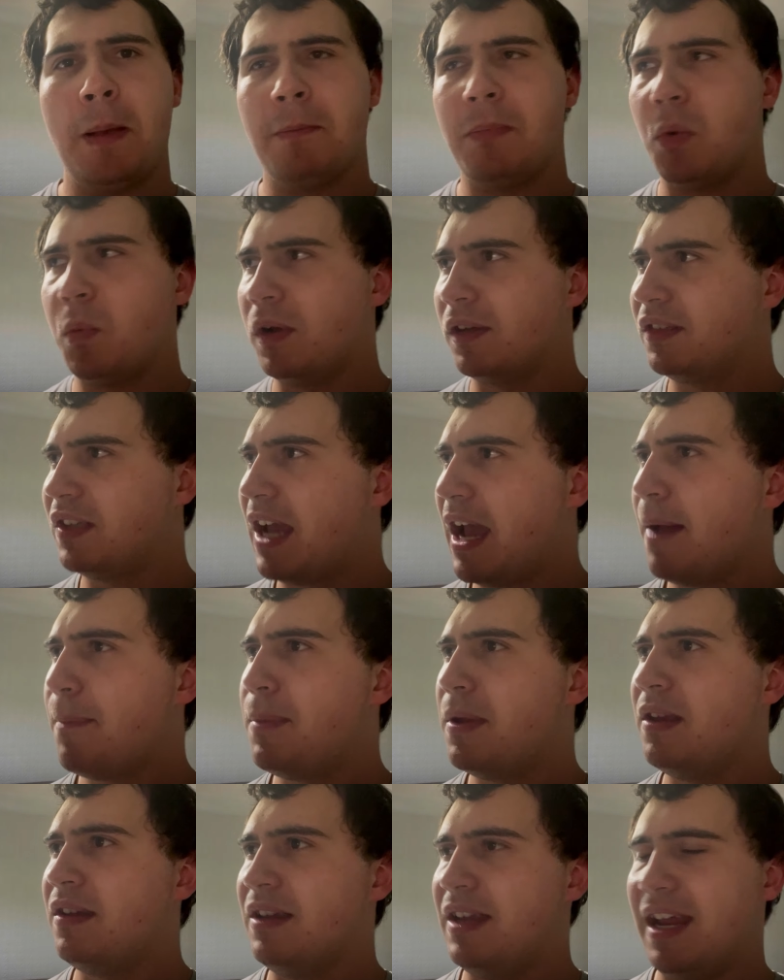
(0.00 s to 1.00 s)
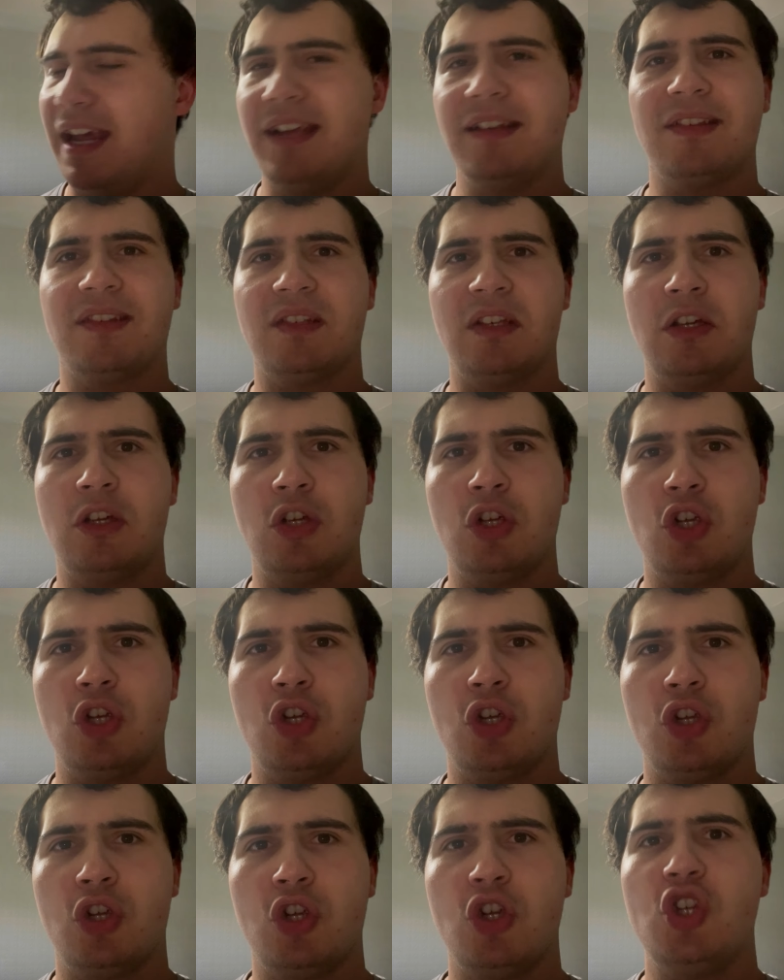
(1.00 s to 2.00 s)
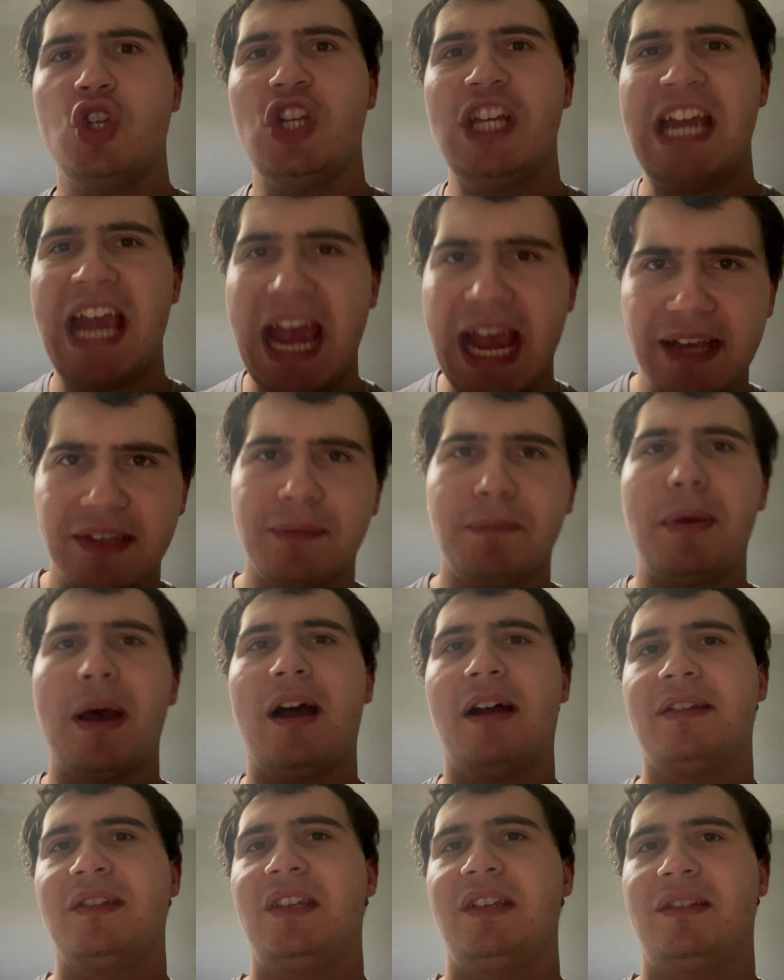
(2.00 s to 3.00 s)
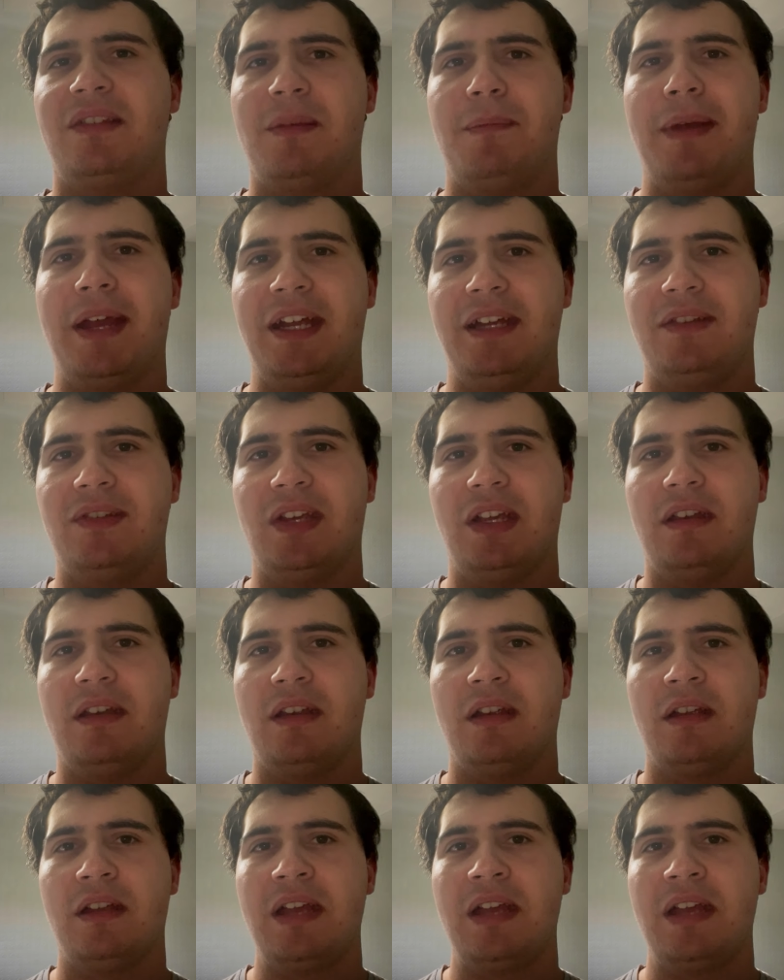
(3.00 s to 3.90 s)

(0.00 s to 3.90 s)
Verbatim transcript: But what's happened is she has participated.